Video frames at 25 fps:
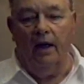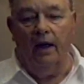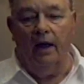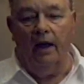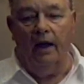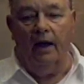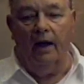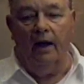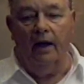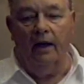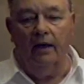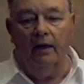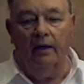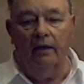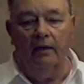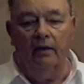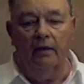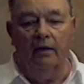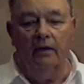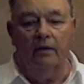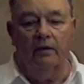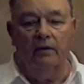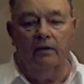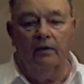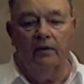and
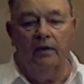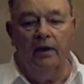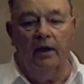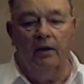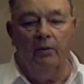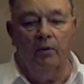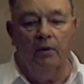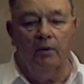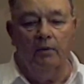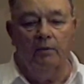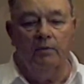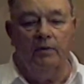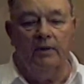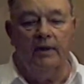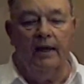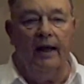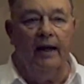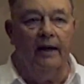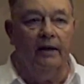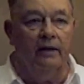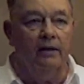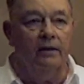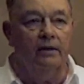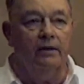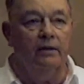there were
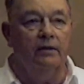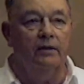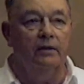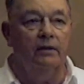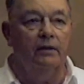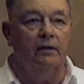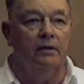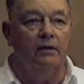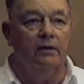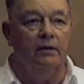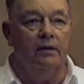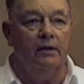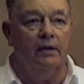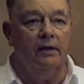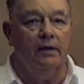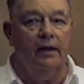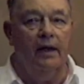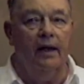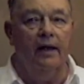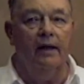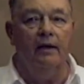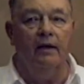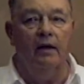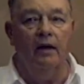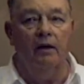tents
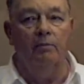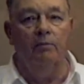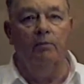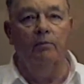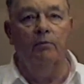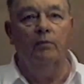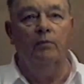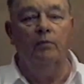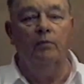set up,